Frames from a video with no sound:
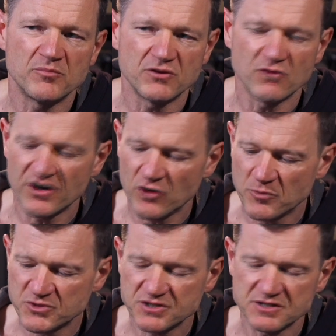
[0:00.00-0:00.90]
bitrate
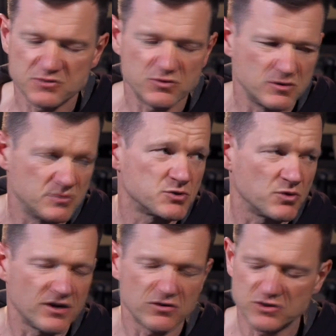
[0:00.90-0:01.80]
options, which we'll
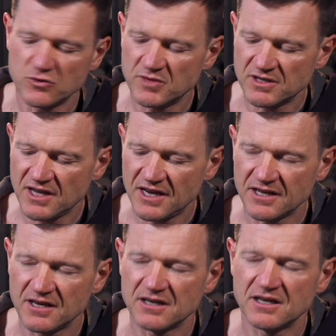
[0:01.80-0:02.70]
get onto a bit
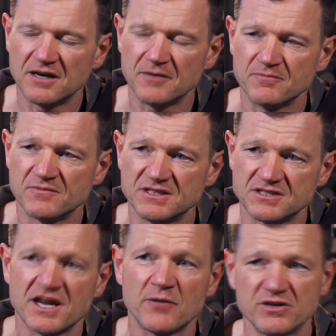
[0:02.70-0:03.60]
later, this
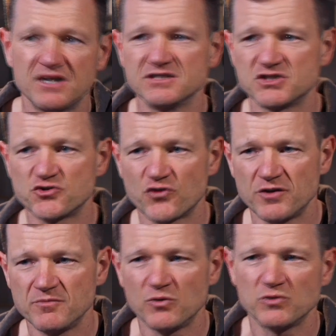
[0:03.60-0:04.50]
camera does
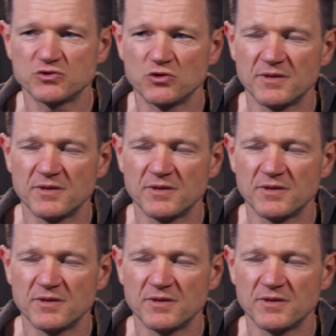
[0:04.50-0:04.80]
stream, but we'll talk